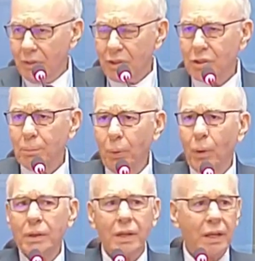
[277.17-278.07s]
the
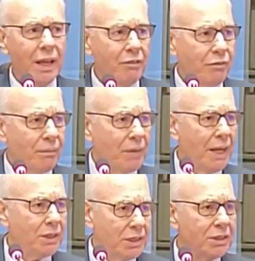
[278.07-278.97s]
support they get from
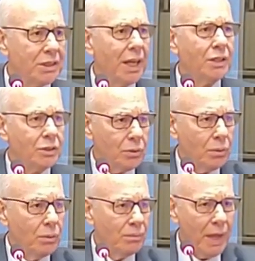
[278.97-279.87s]
nation states to
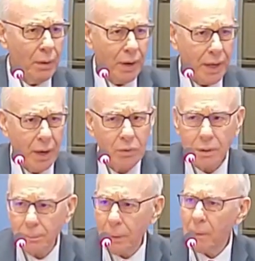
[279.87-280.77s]
whom they are
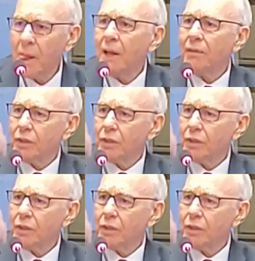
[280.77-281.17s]
accountable,